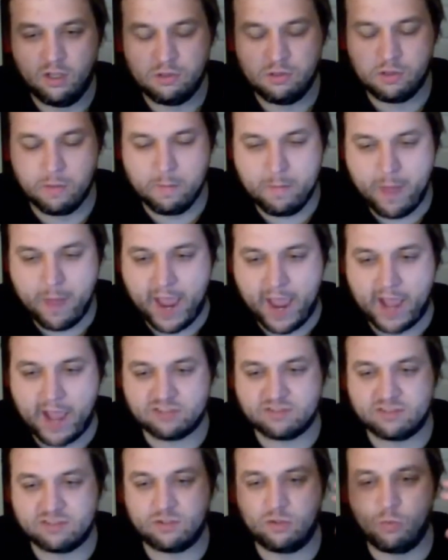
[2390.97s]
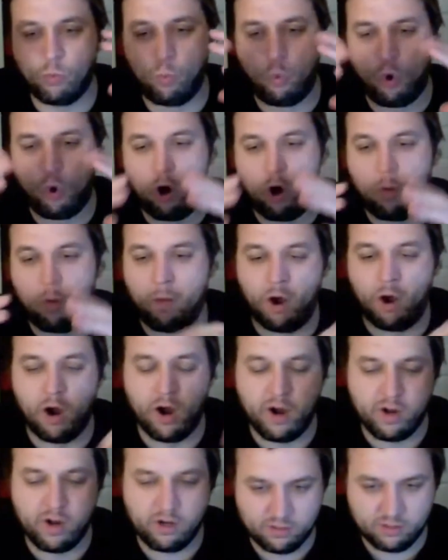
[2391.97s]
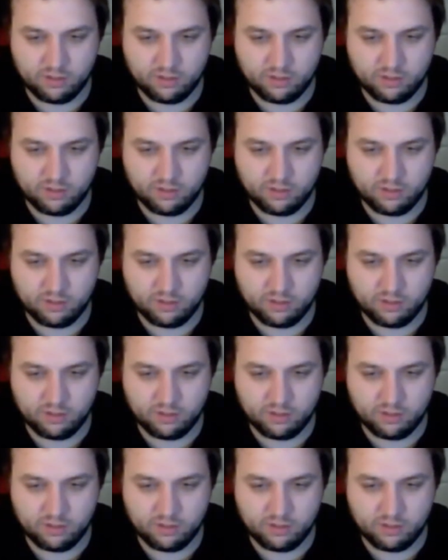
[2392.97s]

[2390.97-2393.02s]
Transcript: Walmart